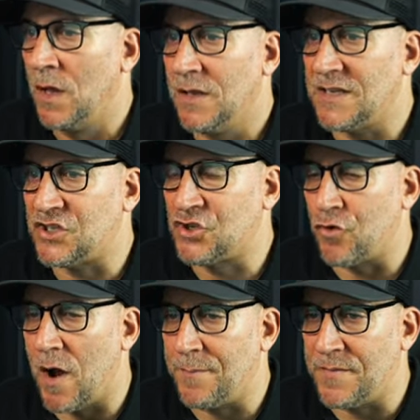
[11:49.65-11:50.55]
Let's
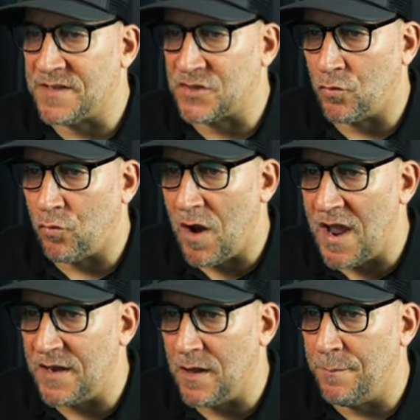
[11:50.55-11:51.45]
drop this
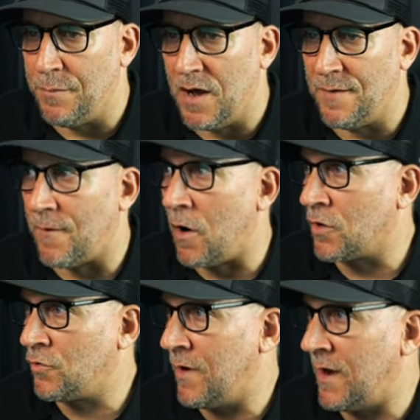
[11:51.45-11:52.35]
right above our
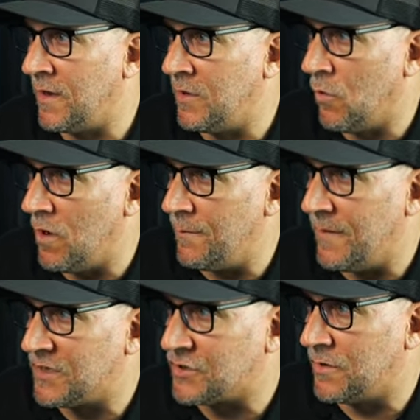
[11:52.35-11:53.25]
grid, and you want to
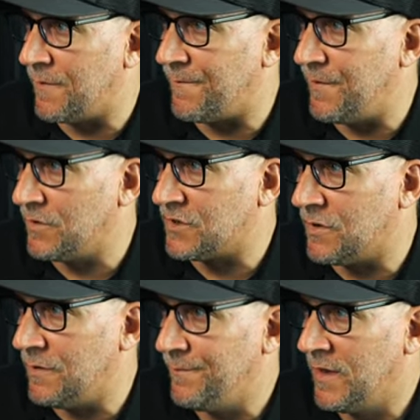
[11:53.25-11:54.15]
make sure the
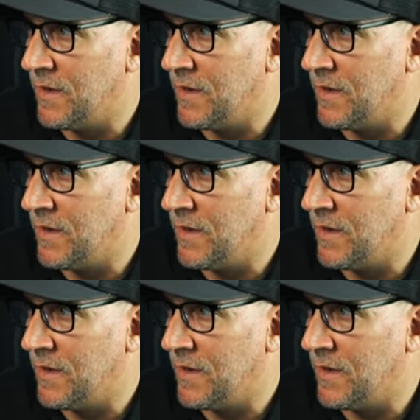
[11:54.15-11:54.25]
filter